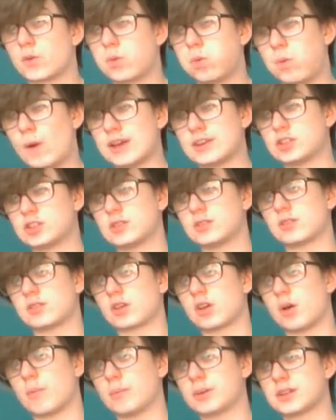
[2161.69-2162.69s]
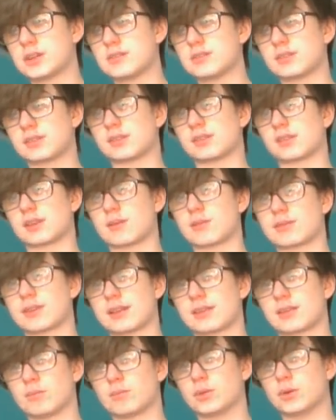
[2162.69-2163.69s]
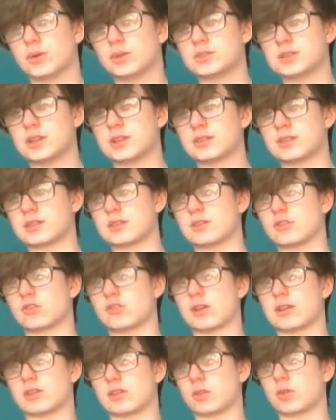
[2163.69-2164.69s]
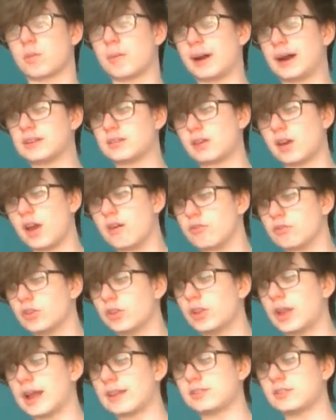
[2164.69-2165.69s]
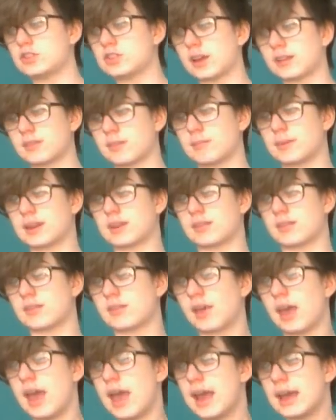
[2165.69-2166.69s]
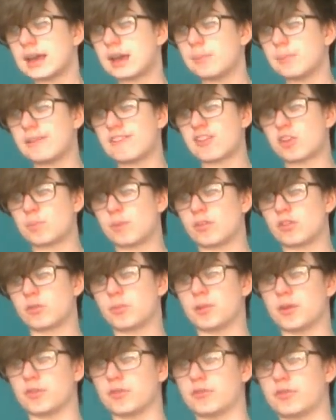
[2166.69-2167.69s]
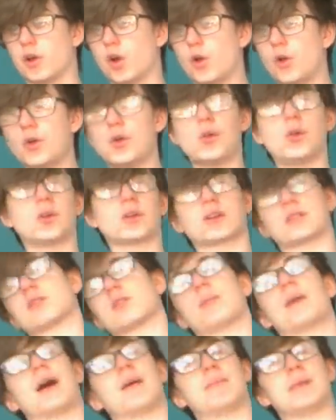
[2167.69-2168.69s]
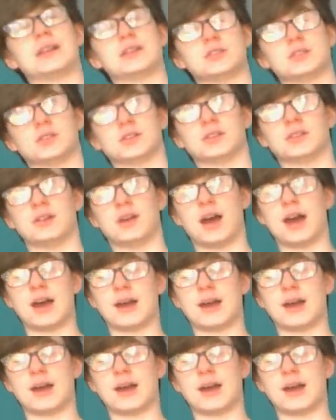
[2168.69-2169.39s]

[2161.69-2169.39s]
questions competence and seems less important than the strength of the party overall, and suggests that ministers can be responsible for all departmental